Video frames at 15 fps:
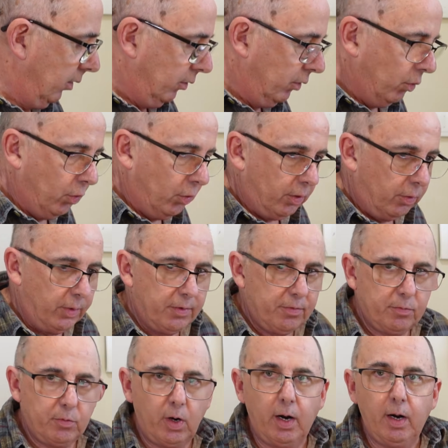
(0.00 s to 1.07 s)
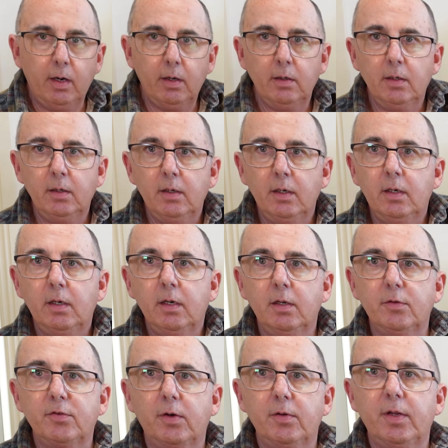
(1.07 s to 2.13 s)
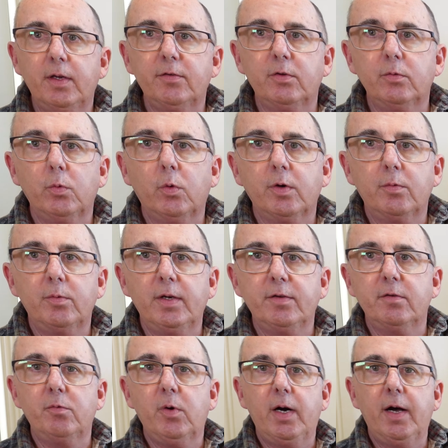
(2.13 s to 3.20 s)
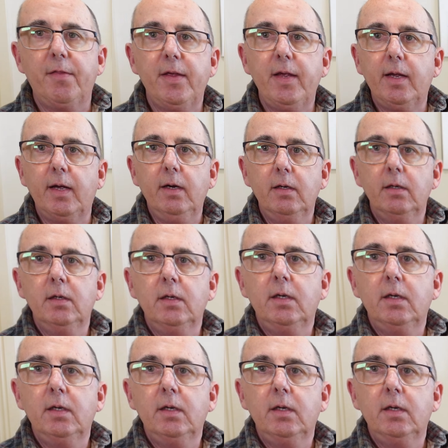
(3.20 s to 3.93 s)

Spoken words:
the water reservoir. And so there's the water reservoir there,